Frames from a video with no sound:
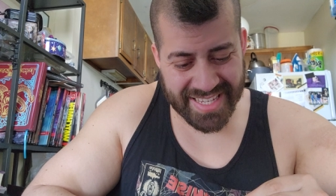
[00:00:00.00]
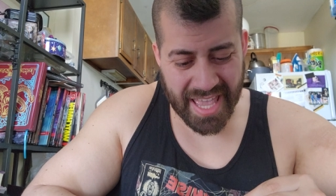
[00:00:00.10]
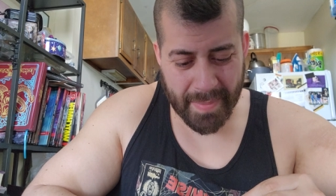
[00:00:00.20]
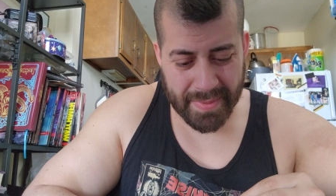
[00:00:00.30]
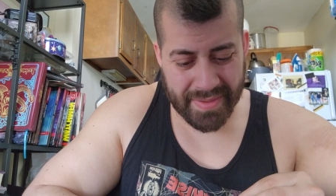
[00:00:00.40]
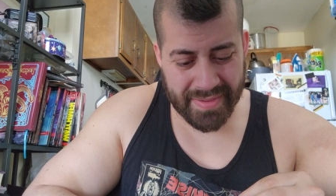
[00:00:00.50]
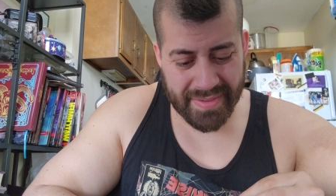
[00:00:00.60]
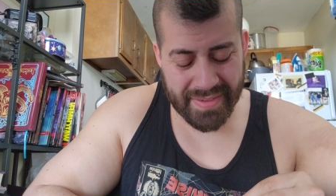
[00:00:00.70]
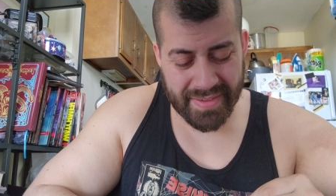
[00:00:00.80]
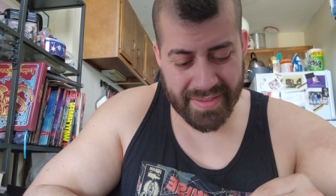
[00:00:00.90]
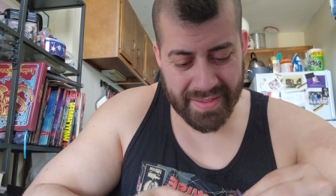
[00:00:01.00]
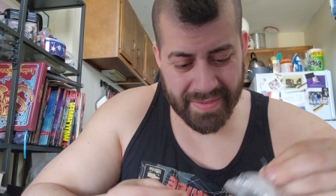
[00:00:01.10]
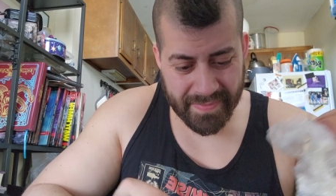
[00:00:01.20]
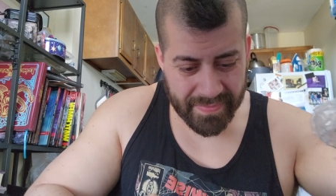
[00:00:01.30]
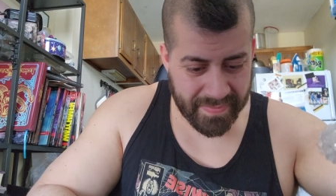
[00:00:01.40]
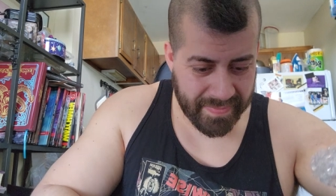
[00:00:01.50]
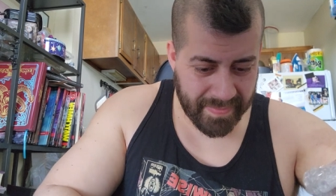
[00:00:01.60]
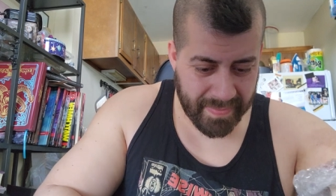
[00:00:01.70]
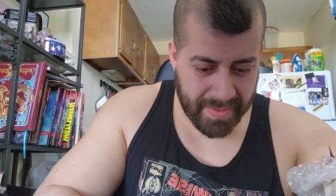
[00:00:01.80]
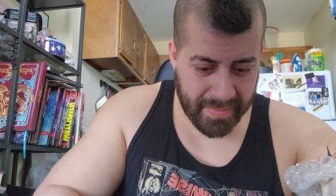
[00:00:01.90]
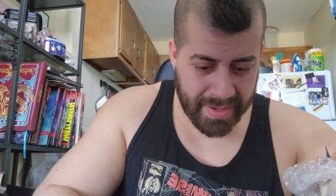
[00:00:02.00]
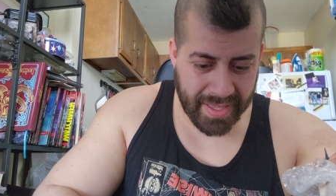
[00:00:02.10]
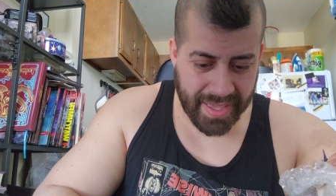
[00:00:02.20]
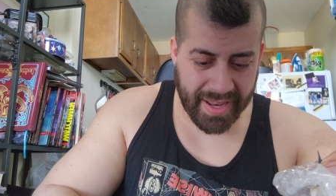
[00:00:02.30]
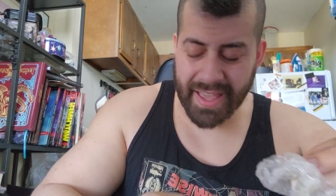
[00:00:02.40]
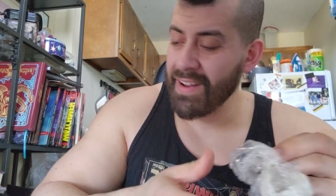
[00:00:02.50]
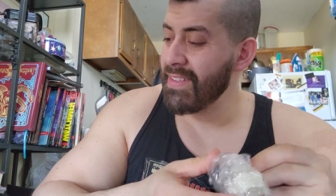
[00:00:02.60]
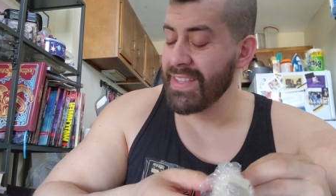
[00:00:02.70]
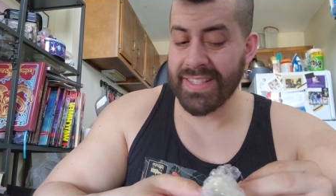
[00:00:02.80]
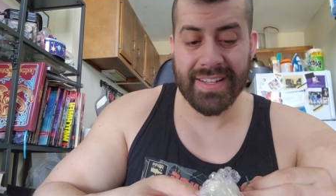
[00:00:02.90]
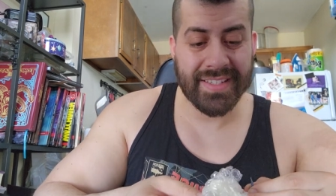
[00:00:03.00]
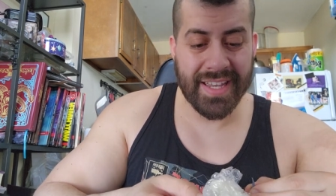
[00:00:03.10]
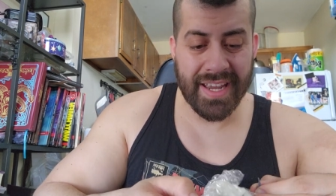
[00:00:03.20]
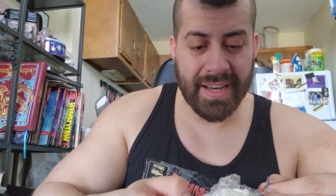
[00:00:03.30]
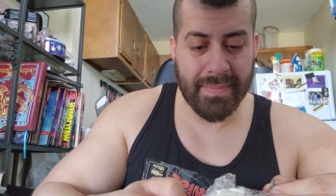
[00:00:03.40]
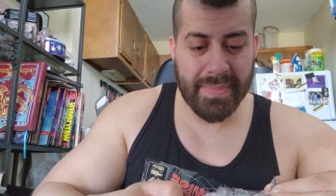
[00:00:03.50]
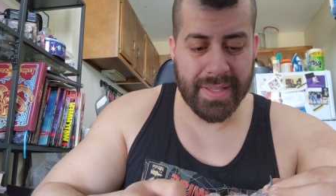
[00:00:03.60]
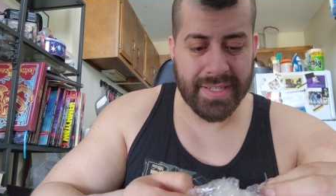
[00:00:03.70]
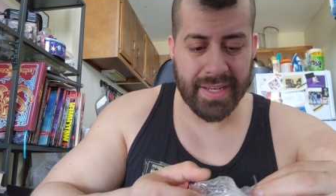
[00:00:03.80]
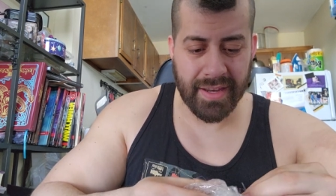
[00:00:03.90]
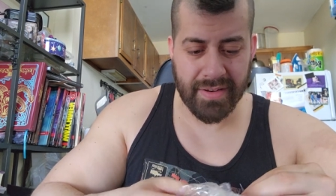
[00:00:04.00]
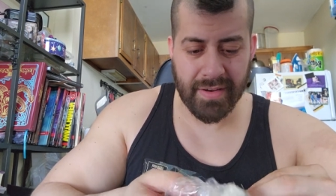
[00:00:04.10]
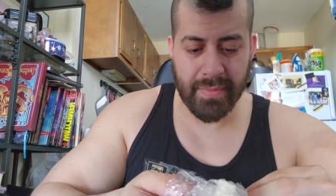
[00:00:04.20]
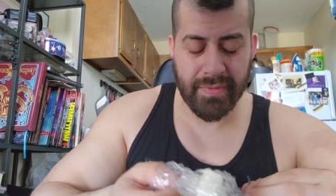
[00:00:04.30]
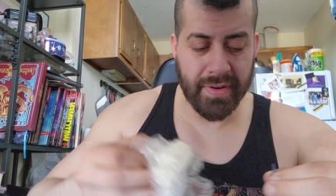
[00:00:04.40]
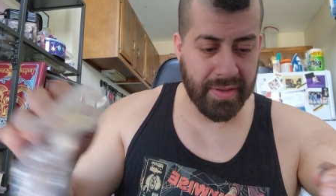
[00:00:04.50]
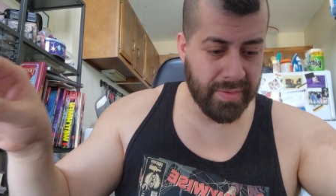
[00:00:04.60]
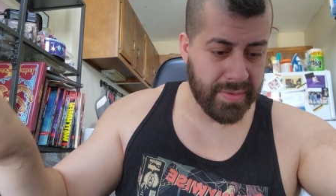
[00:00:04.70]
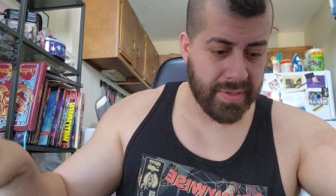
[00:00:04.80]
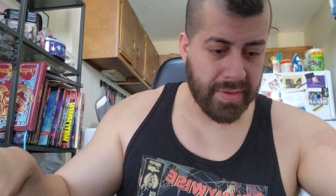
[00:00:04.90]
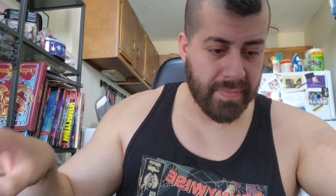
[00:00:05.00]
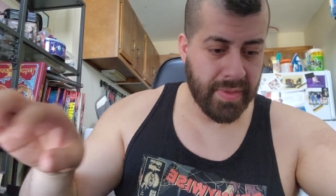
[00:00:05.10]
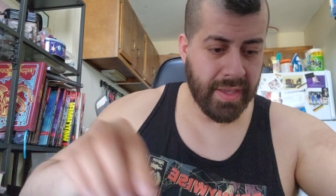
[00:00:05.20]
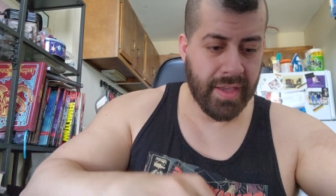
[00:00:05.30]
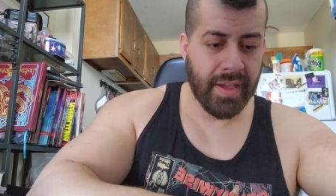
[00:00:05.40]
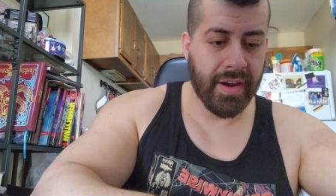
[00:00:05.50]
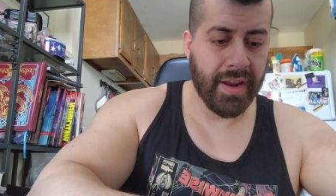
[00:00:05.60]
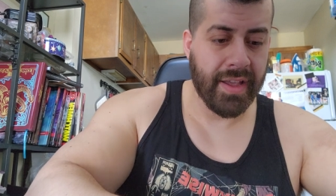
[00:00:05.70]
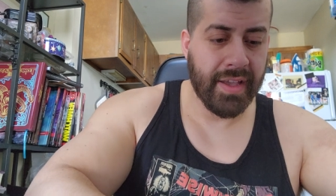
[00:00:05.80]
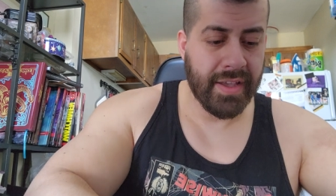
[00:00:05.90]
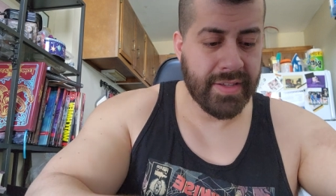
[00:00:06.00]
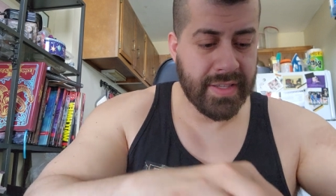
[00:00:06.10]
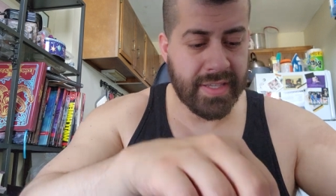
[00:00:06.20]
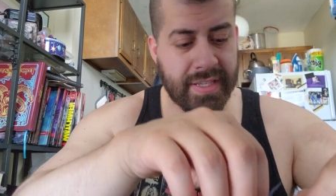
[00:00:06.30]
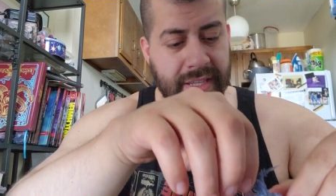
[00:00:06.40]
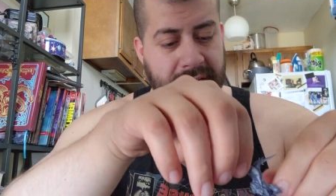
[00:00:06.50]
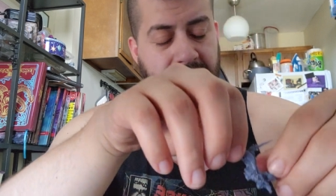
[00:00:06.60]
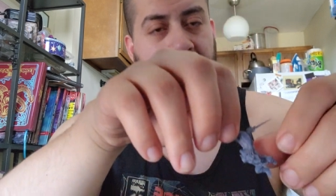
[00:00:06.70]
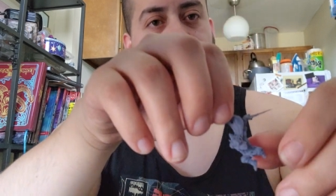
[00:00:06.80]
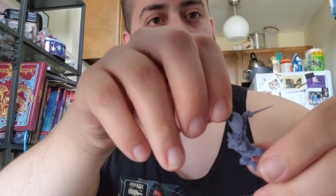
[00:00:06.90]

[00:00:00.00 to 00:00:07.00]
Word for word: Just happens. But again, I got all these little tiny bits in here. I'm afraid of losing them. All right, so this is the shade you